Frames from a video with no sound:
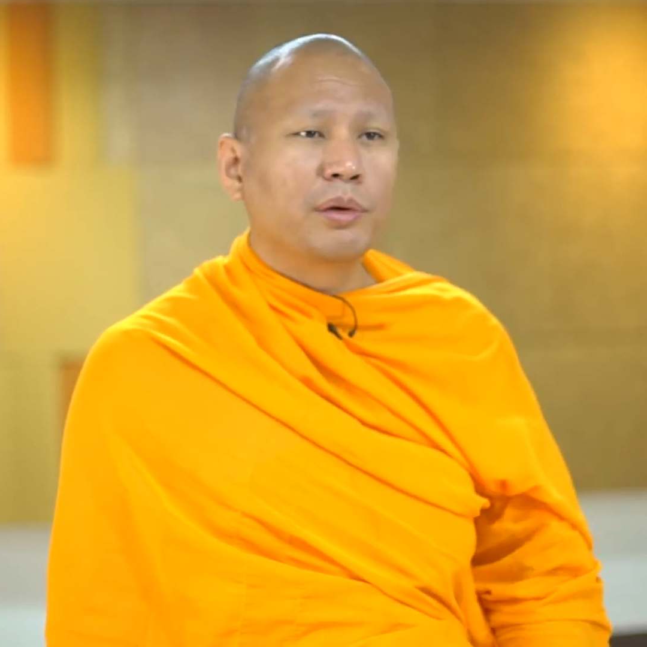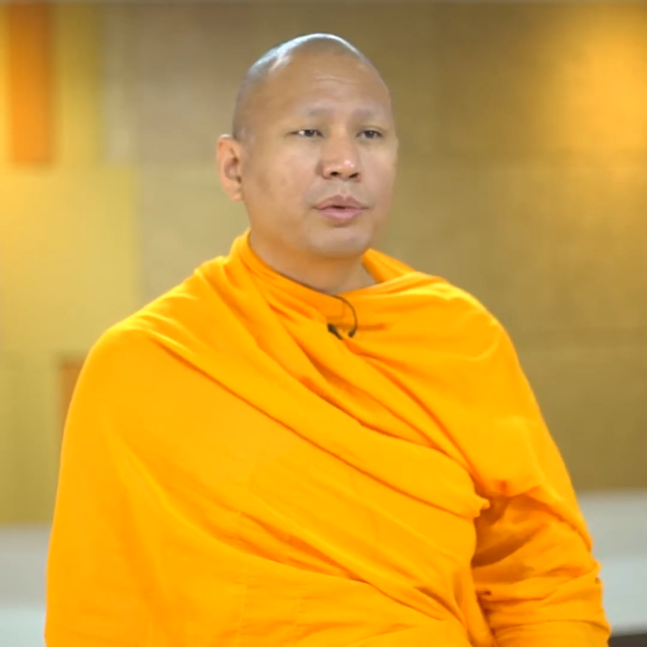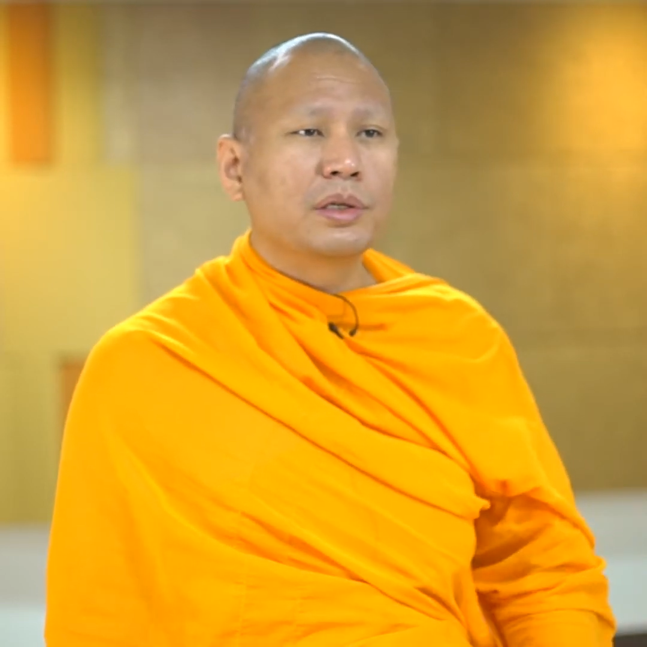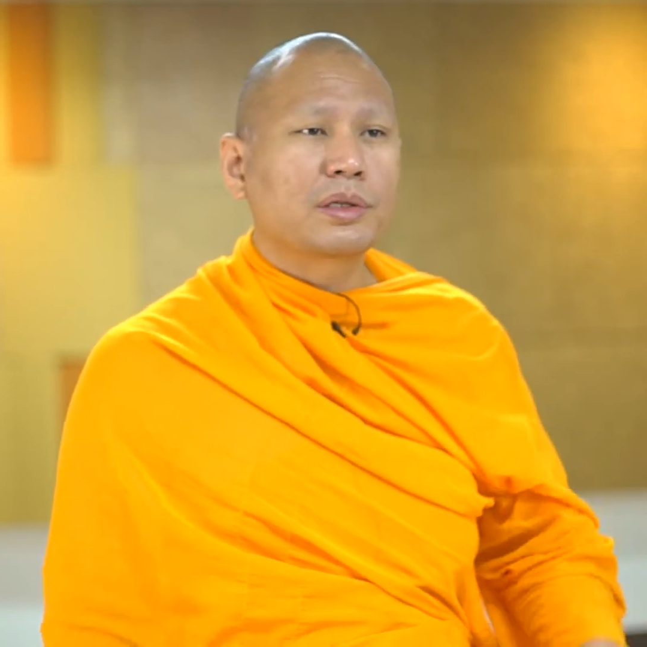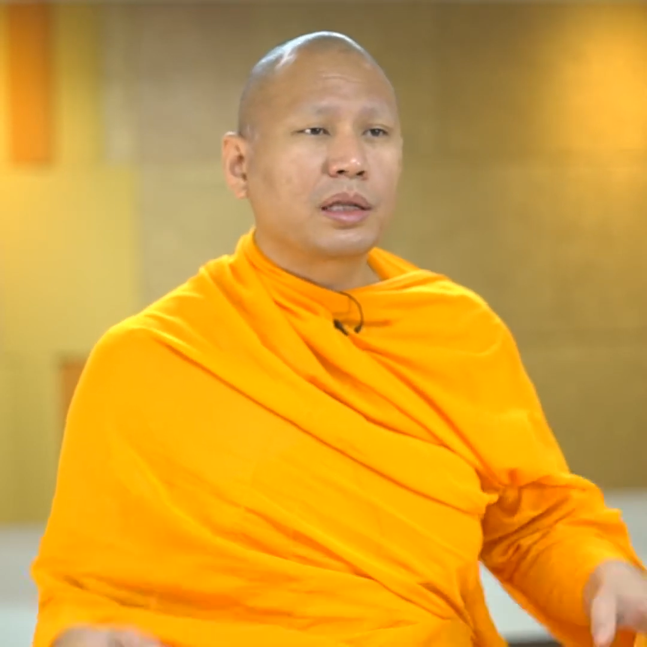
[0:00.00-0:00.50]

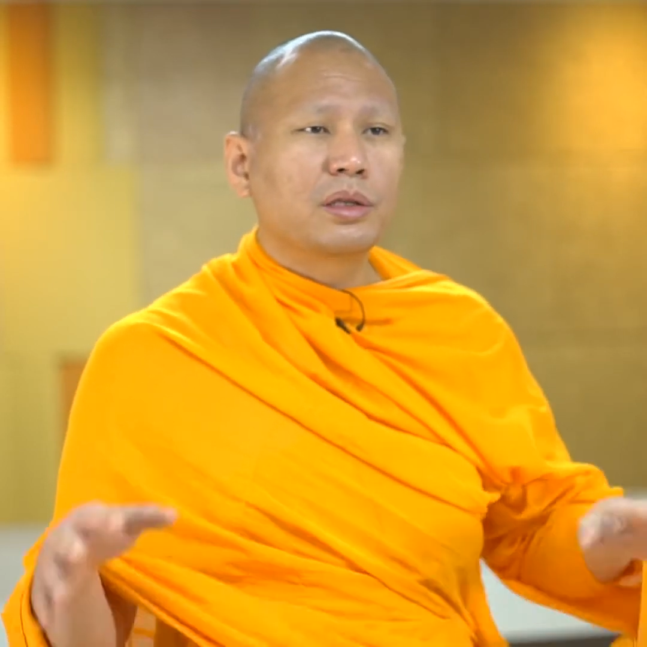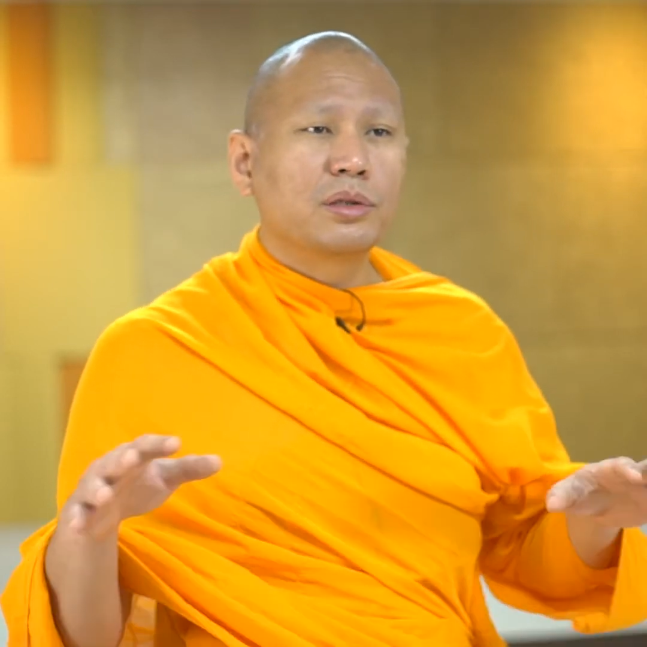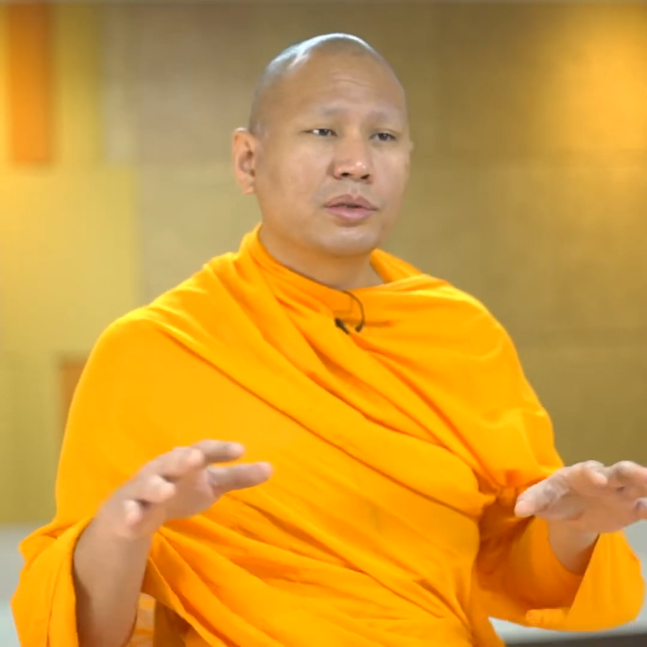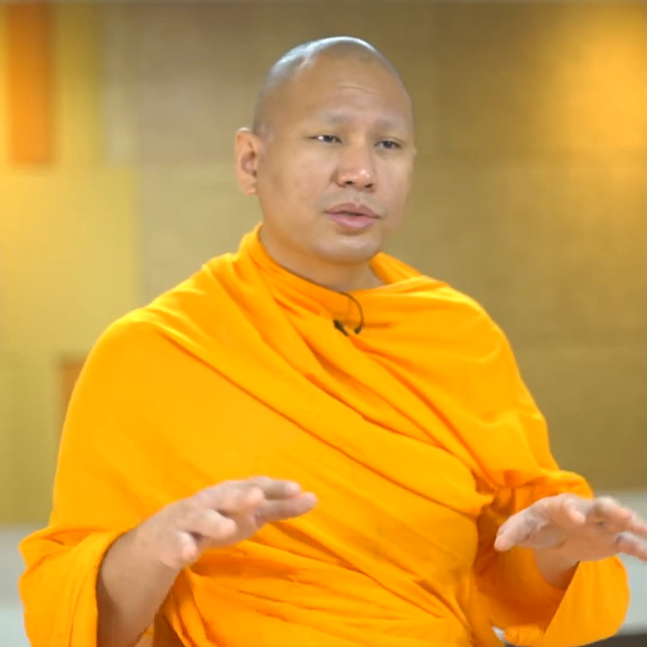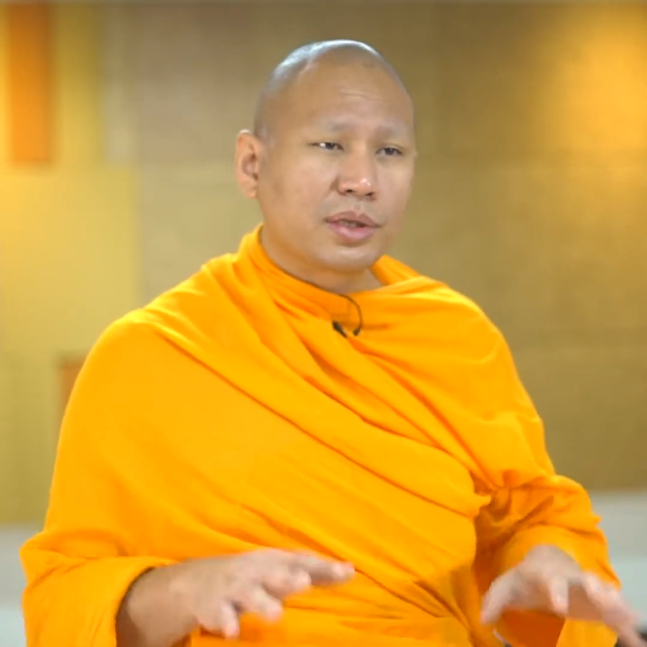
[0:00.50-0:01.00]
we started
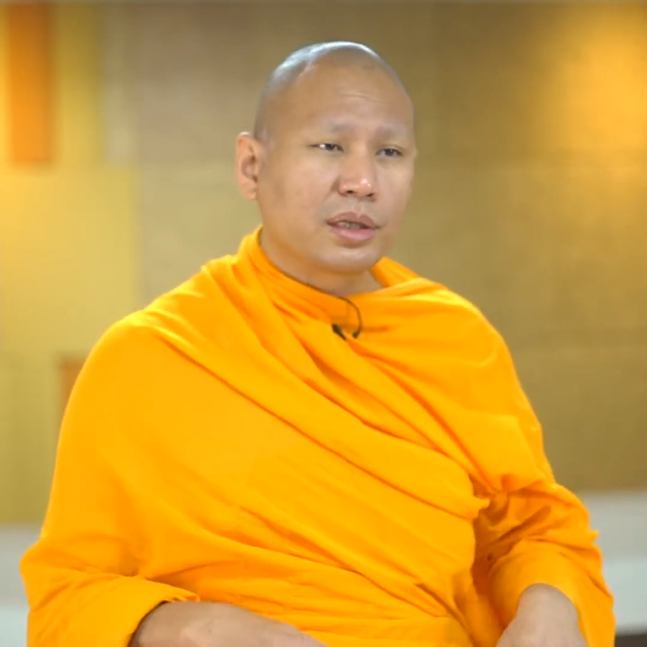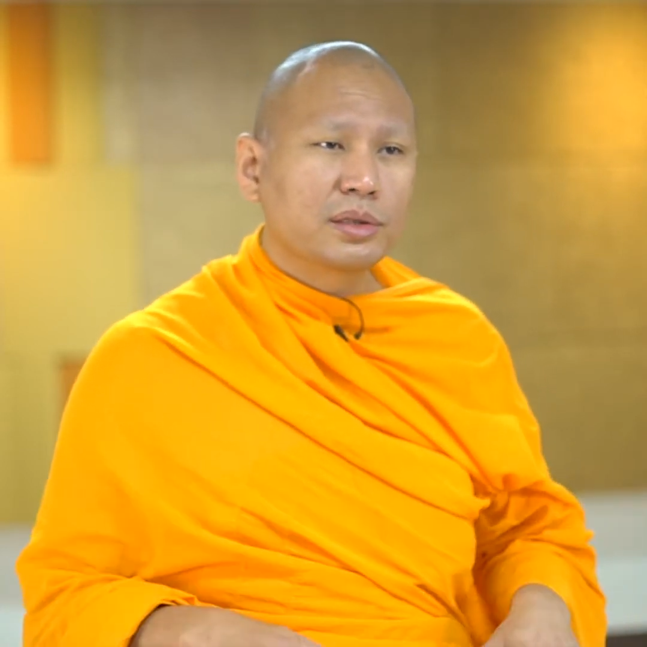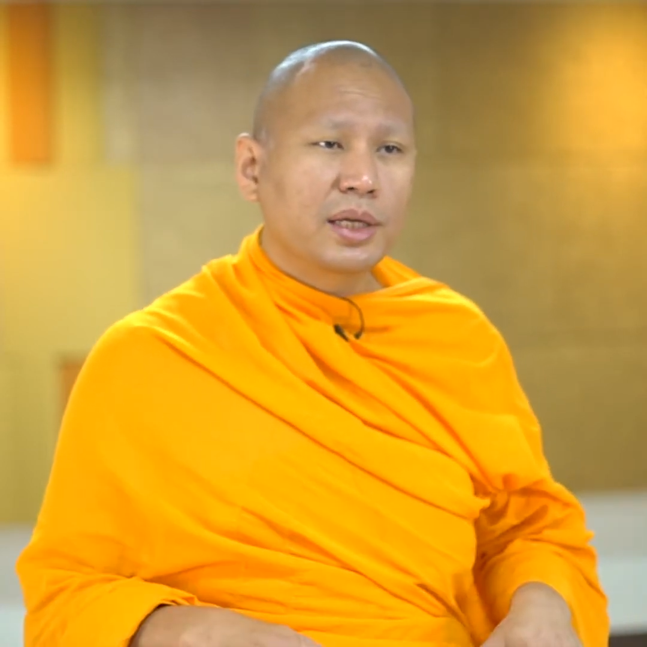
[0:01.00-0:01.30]
to settle